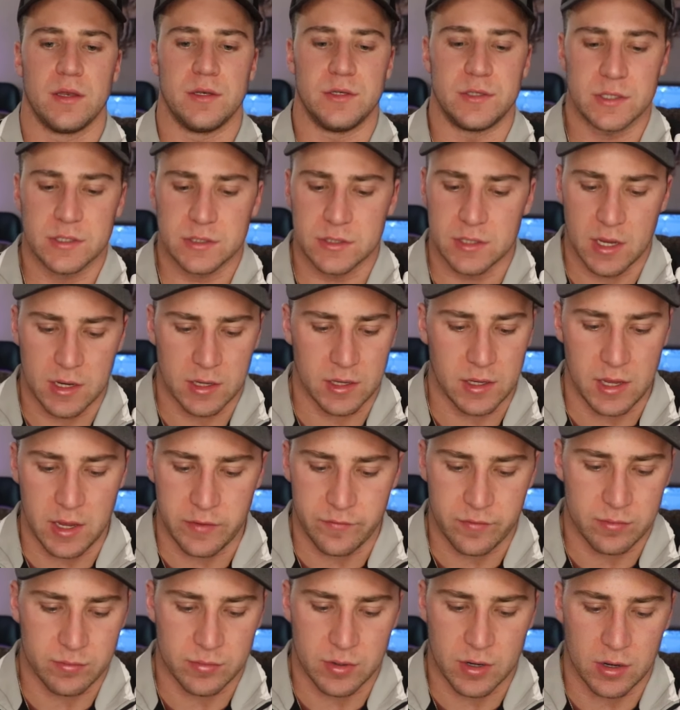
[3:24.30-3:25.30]
Just like
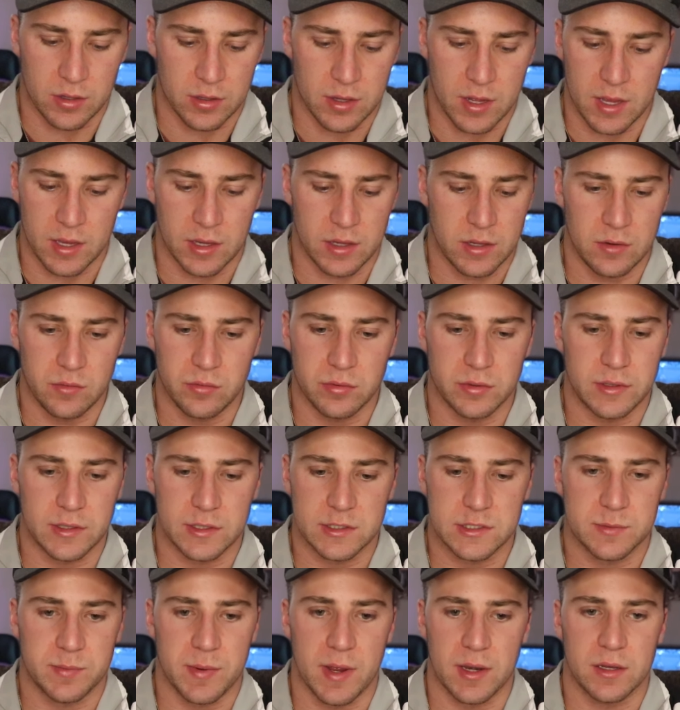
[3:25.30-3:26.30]
even, bro, like, you wouldn't
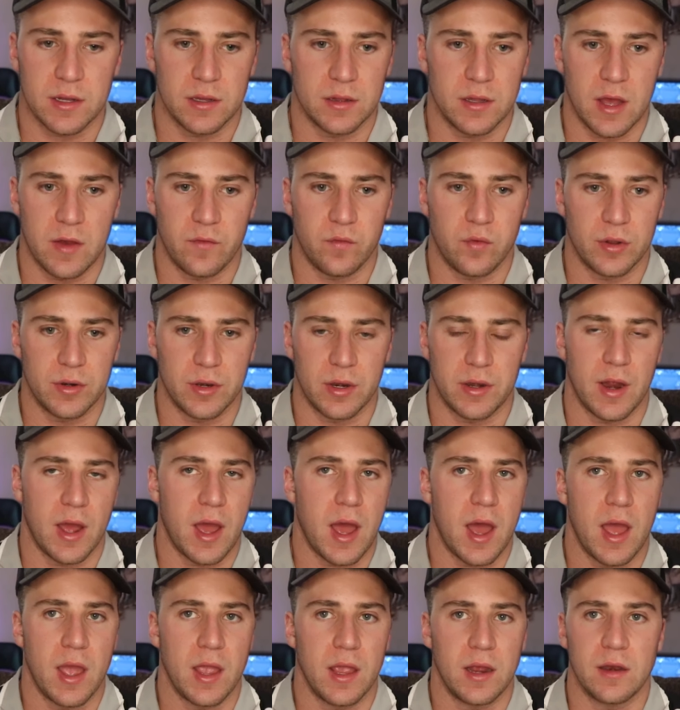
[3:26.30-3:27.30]
expect a loved one to
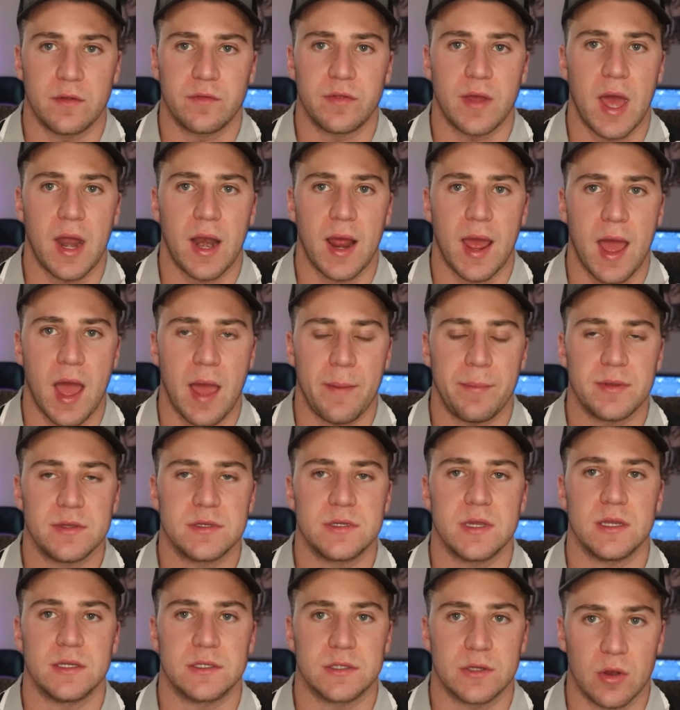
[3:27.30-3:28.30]
die. And if that
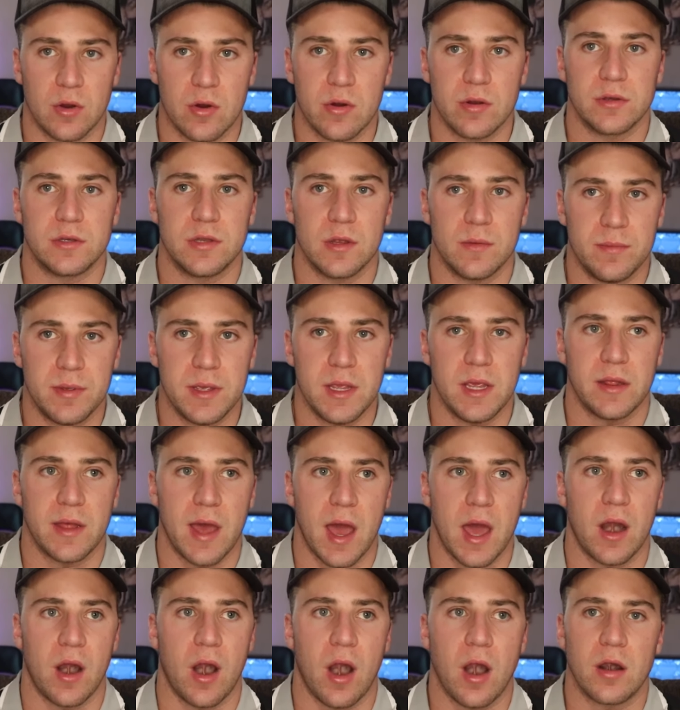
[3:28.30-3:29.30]
happens, it's going to be
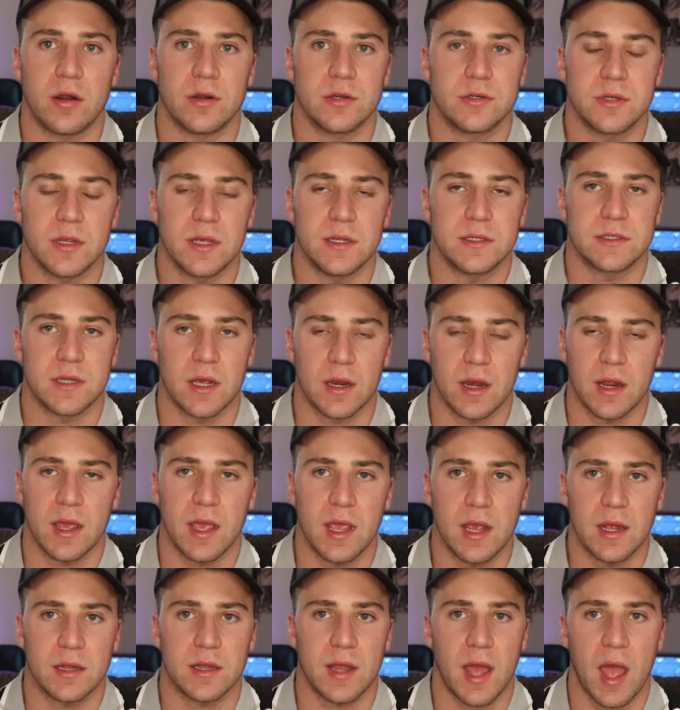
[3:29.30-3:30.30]
that harsh. It's going to
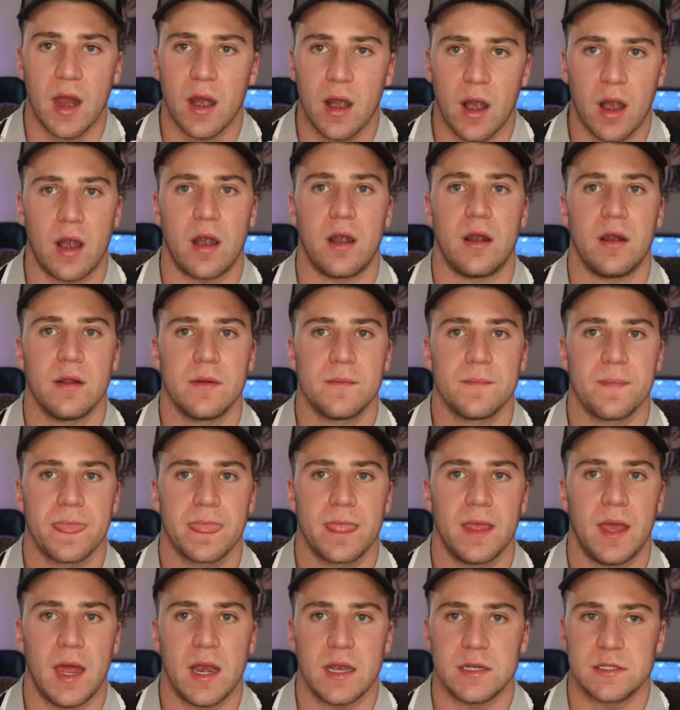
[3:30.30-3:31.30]
hit that hard,
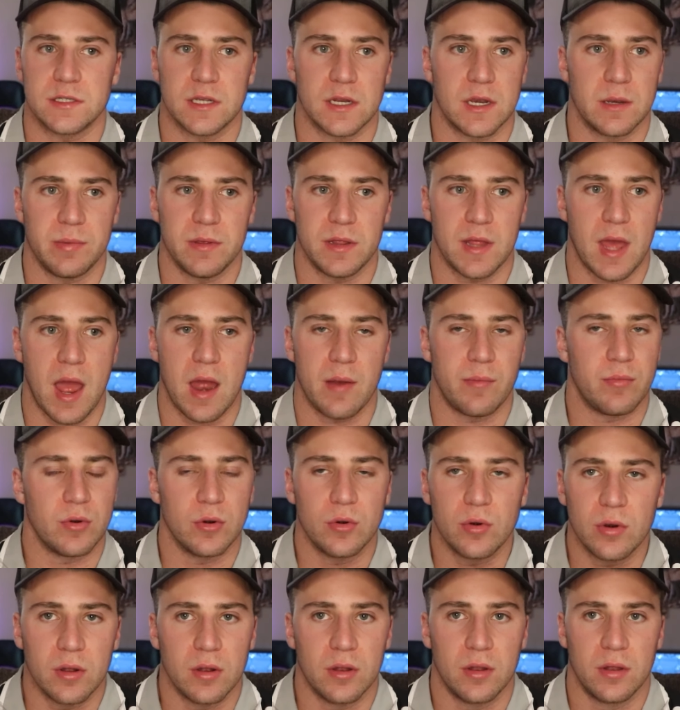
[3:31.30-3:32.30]
and it's going to be that
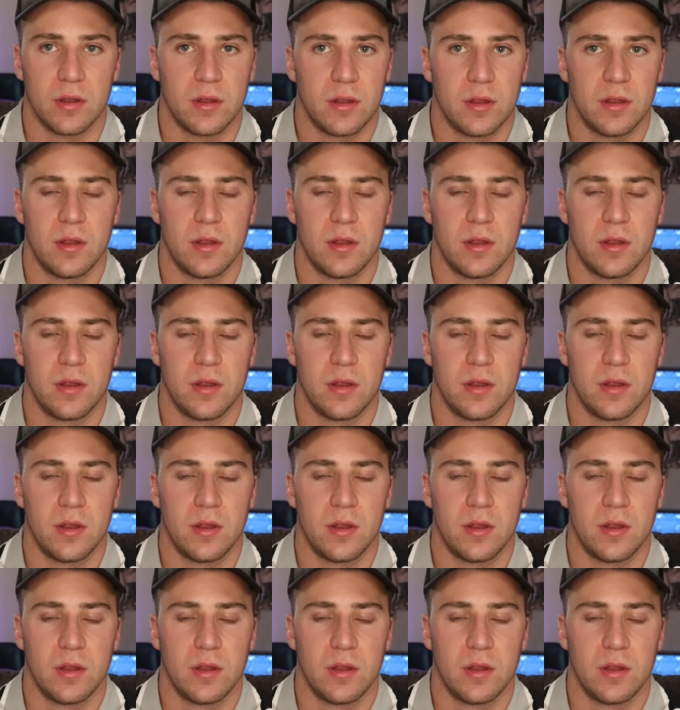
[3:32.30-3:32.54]
brutal.